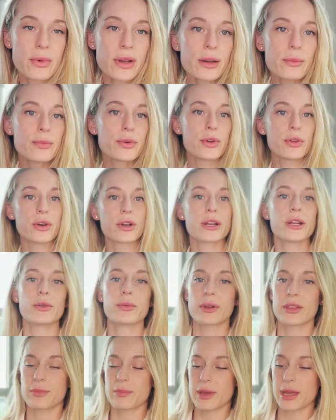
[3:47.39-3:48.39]
my computer here
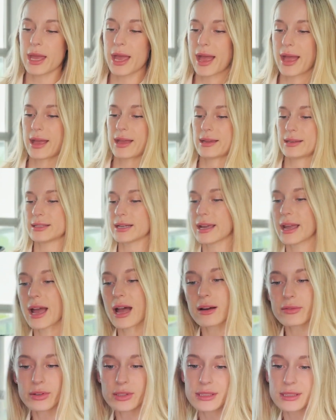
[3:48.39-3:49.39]
with me and I
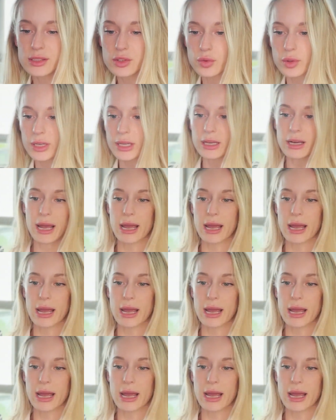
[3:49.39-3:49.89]
have on screen